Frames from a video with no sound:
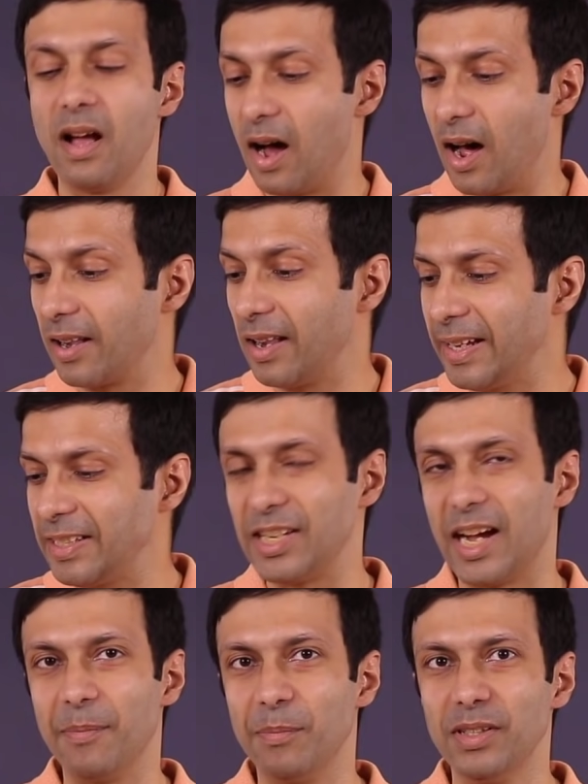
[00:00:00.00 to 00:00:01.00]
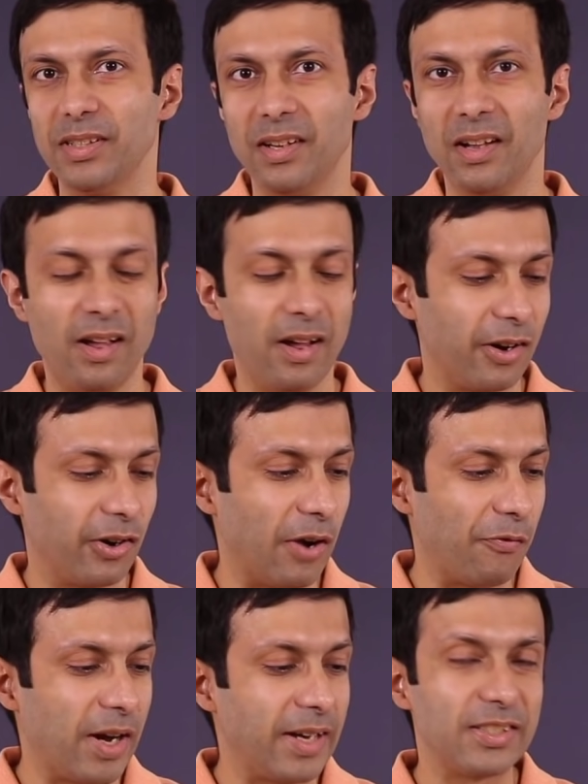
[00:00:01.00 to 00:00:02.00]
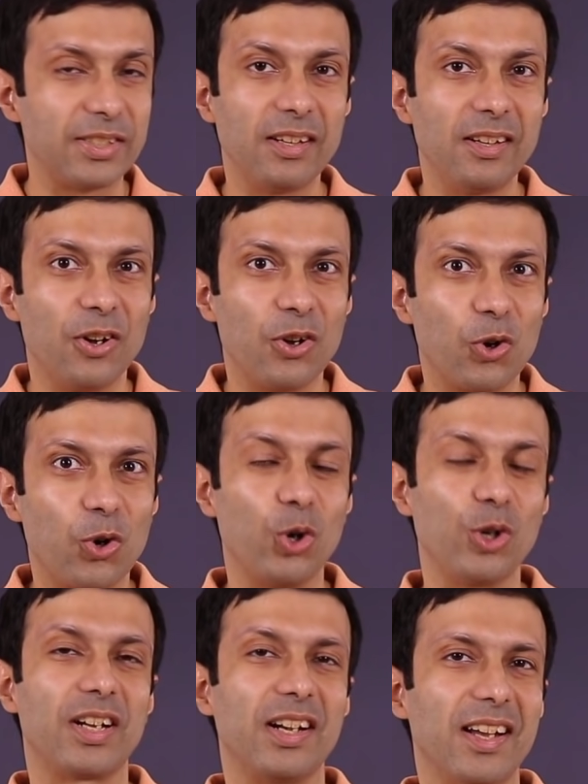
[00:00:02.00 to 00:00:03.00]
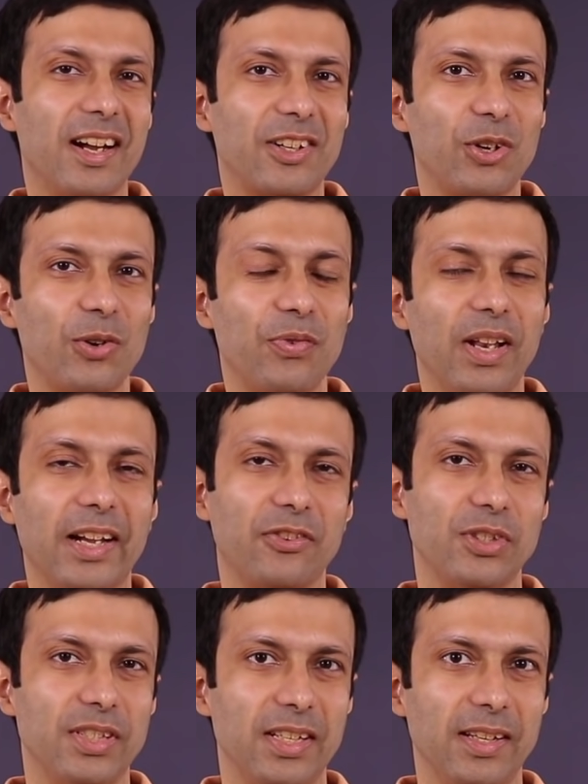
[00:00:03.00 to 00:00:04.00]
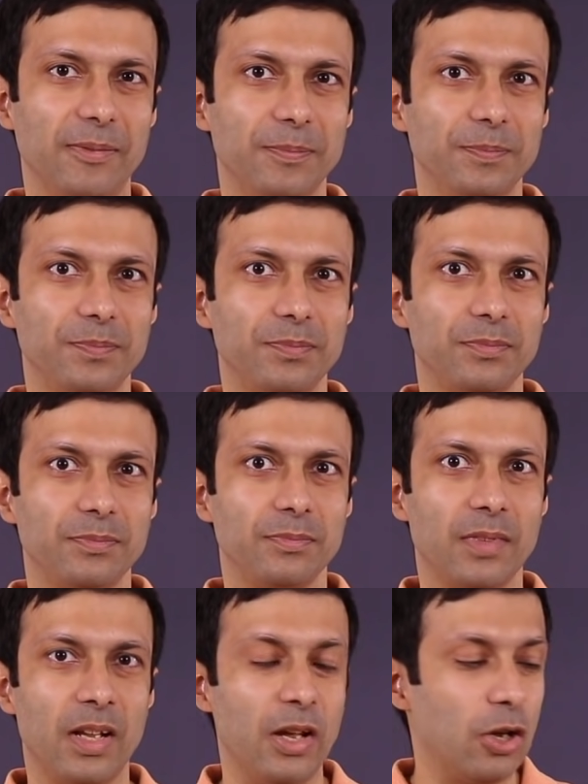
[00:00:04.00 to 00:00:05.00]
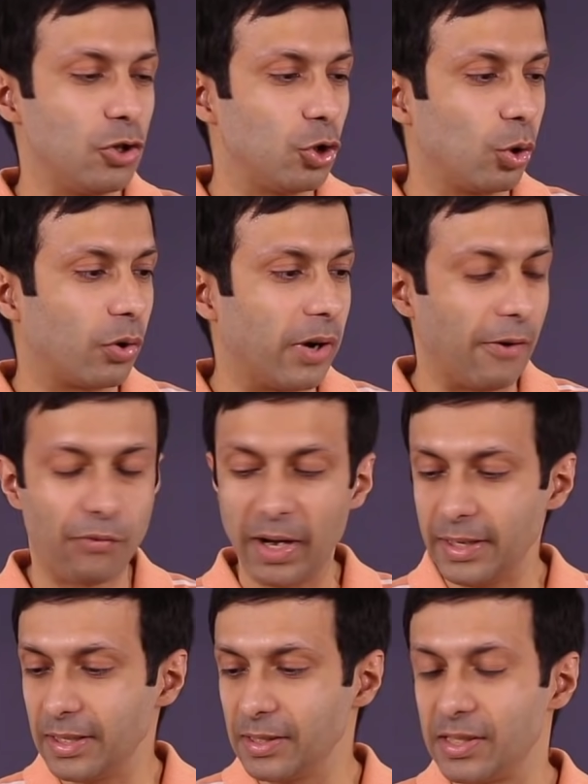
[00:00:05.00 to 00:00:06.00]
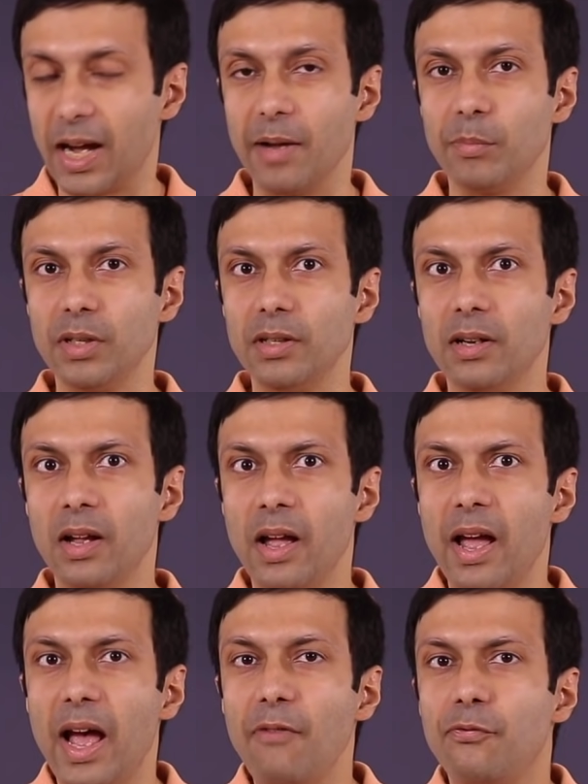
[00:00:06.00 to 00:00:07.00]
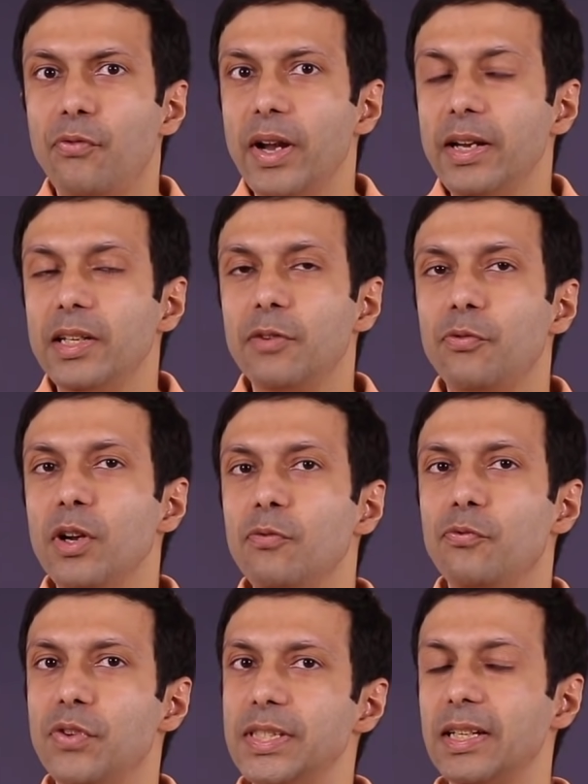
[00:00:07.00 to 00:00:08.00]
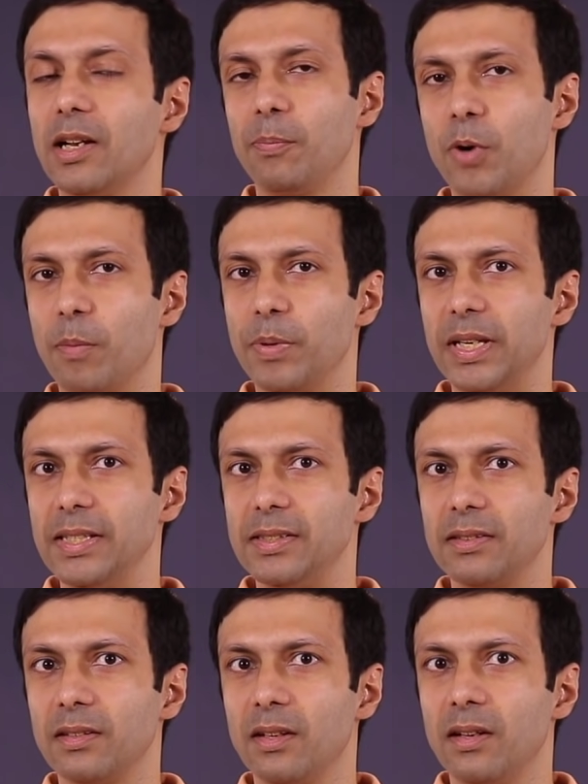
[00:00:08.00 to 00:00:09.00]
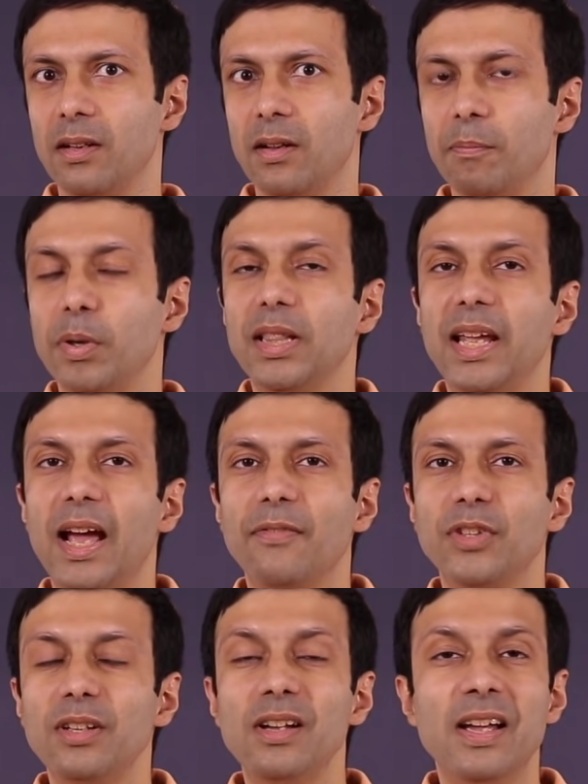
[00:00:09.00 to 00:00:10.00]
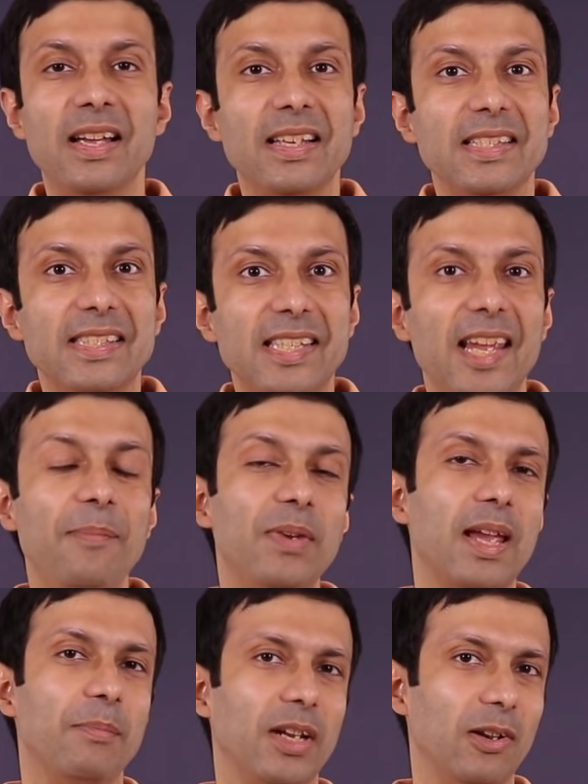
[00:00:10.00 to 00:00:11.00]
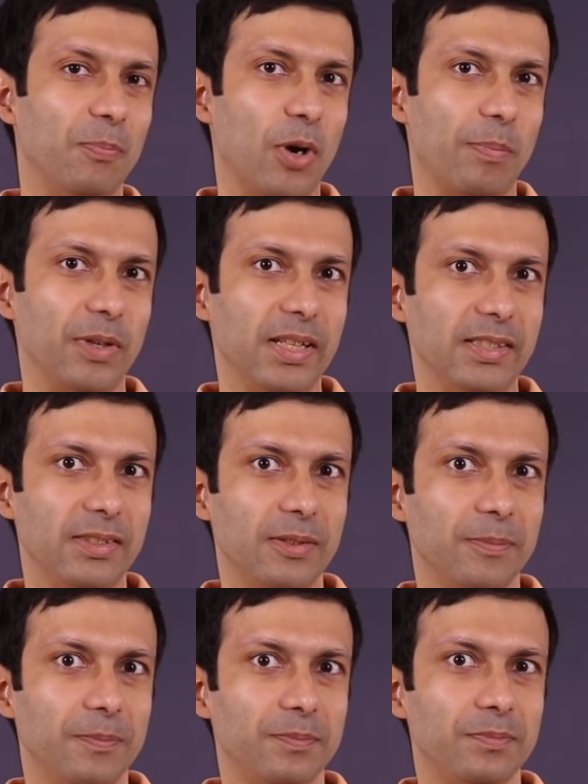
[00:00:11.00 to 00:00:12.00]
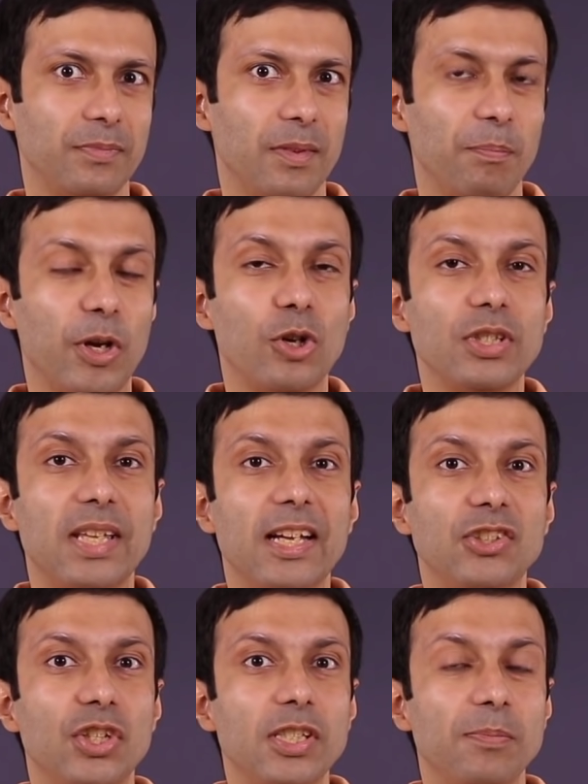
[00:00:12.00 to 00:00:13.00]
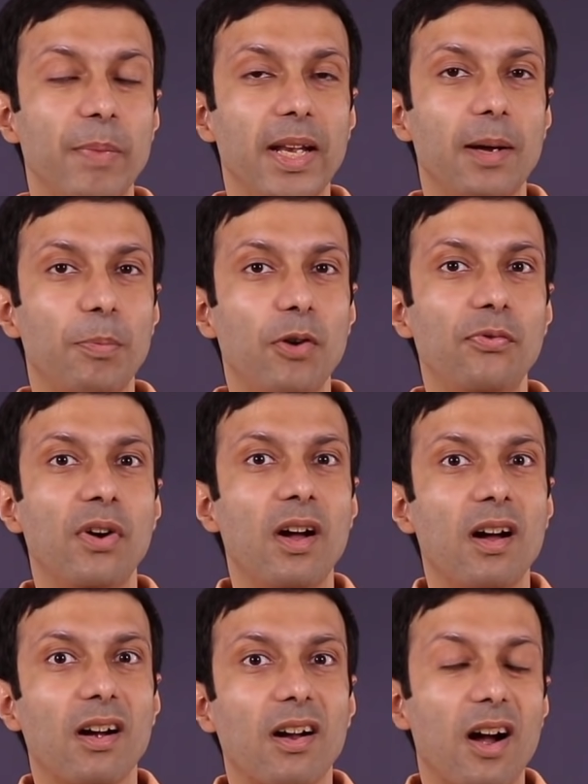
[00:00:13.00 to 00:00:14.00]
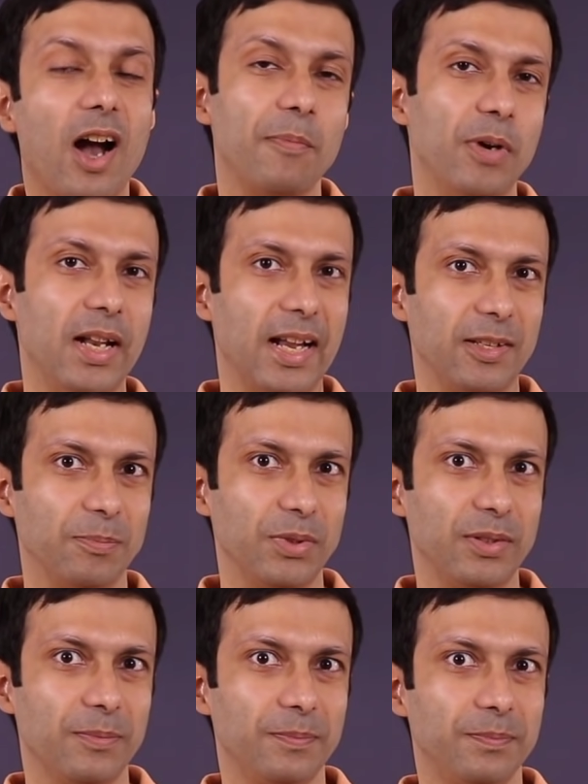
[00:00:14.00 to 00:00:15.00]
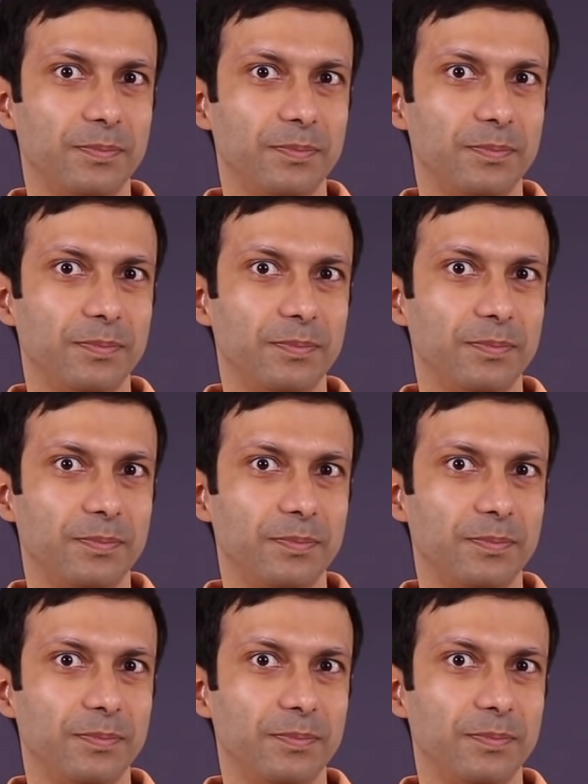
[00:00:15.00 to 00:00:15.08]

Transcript: Unlike diamond, graphite is a good conductor of electricity. So graphite and diamond have very different physical properties, but they have the same chemical properties because they are just made up of carbon atoms.